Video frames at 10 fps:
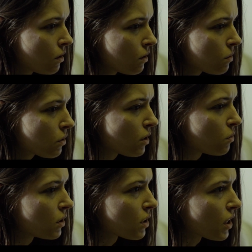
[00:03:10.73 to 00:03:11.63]
Molly
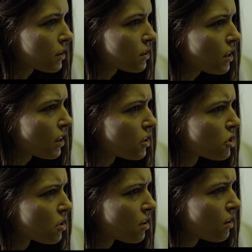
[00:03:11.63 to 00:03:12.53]
denies this and
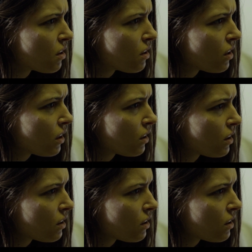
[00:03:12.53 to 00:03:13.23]
insists that she is not